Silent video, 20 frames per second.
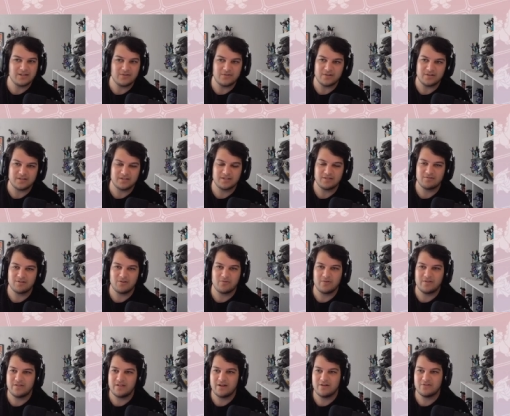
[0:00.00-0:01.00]
and Unit
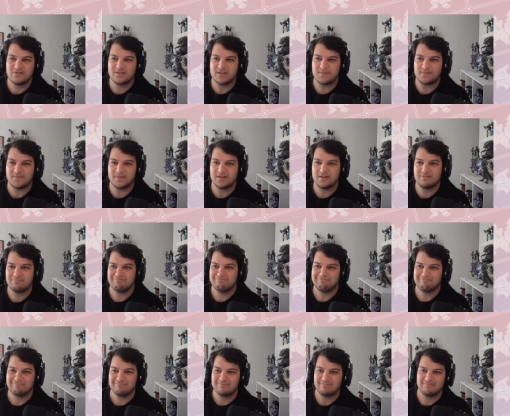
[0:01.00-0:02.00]
0 in there or something.
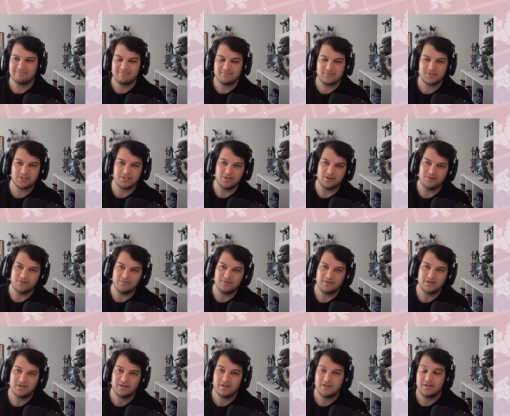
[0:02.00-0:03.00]

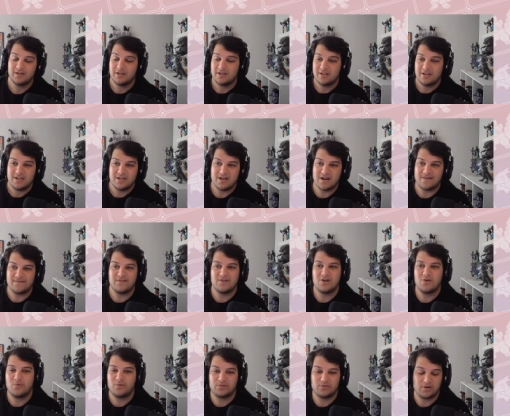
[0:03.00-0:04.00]
So you never
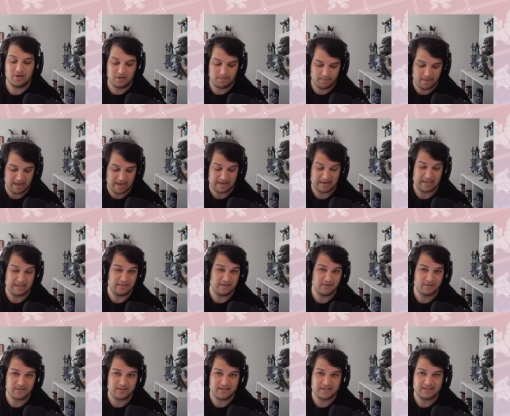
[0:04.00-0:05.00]
know what they're going to pack in
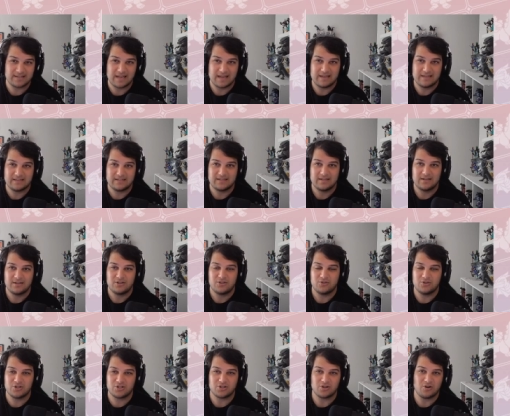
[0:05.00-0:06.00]
there these days.
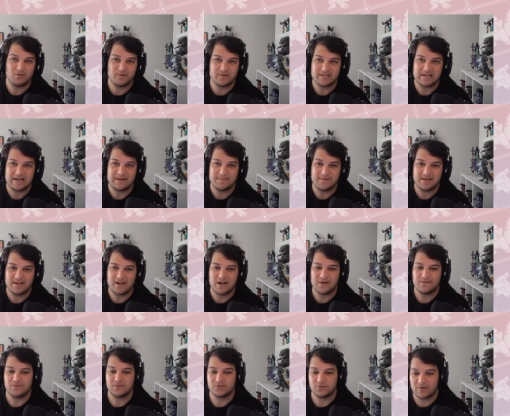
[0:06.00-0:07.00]
You just always got to be
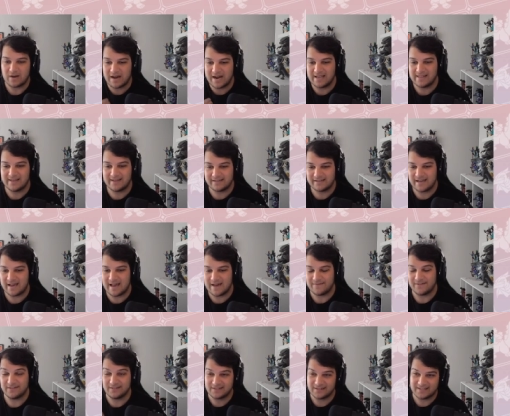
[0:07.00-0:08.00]
careful. So I like to
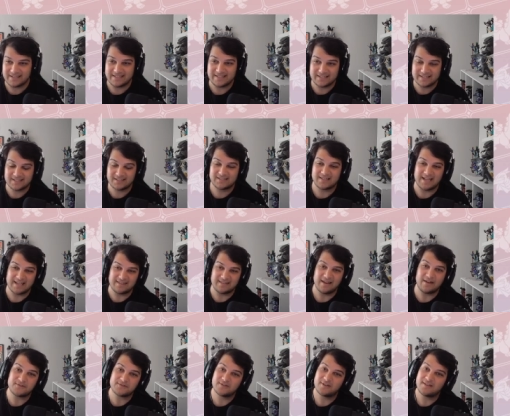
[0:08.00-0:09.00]
have at least
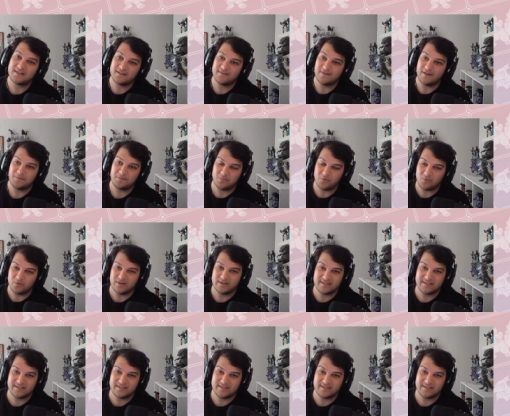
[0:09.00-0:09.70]
10,000 of the event